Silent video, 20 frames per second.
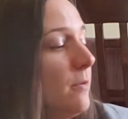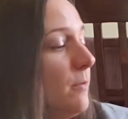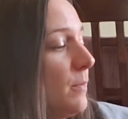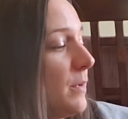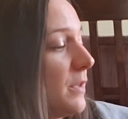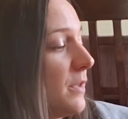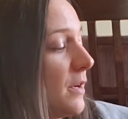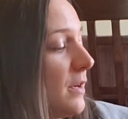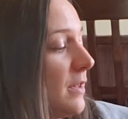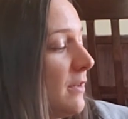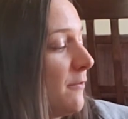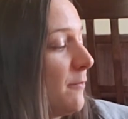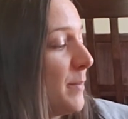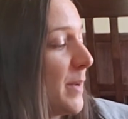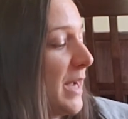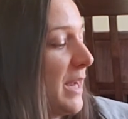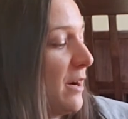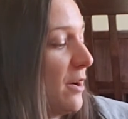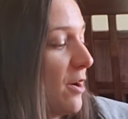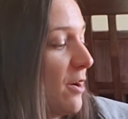with all of
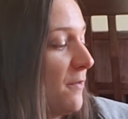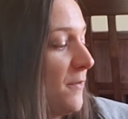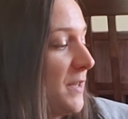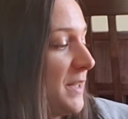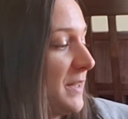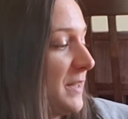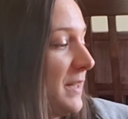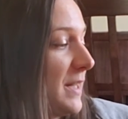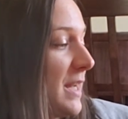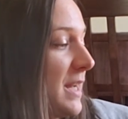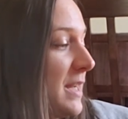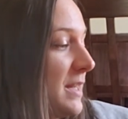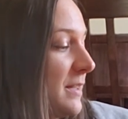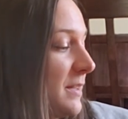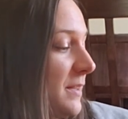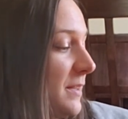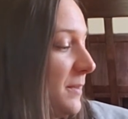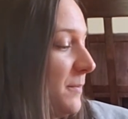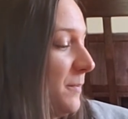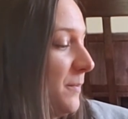my harvest
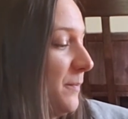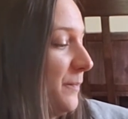days.